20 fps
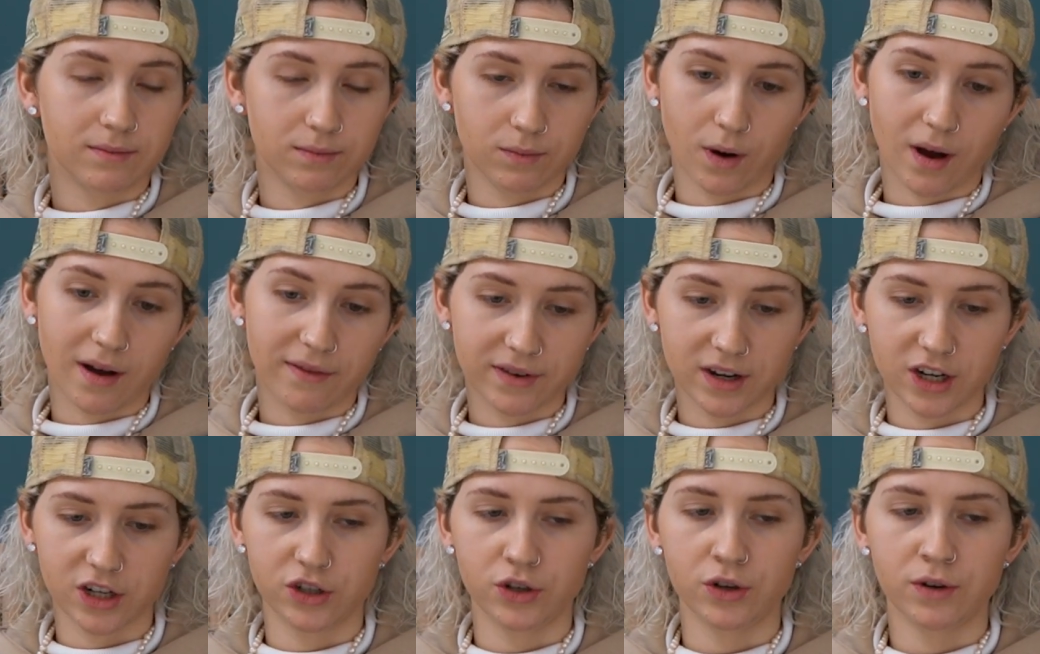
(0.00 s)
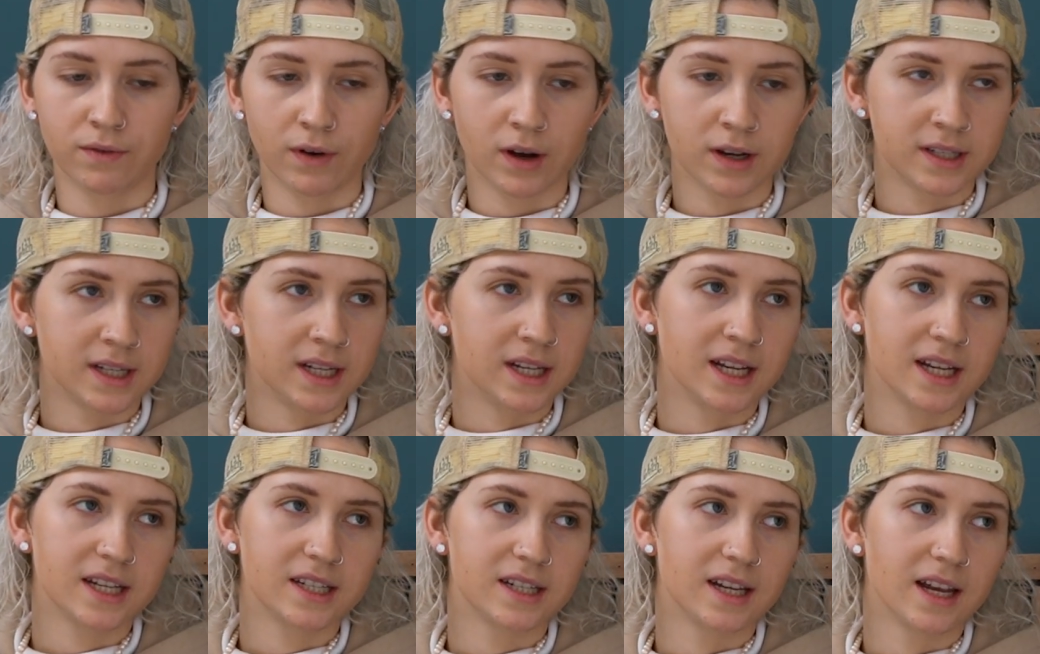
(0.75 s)
I finish university
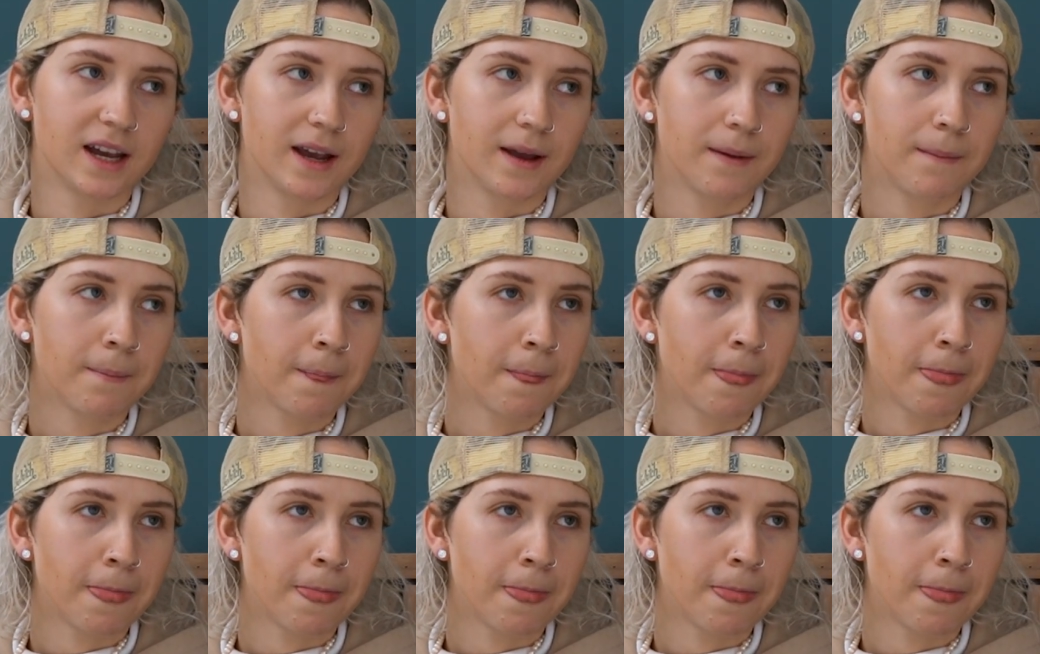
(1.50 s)
this year,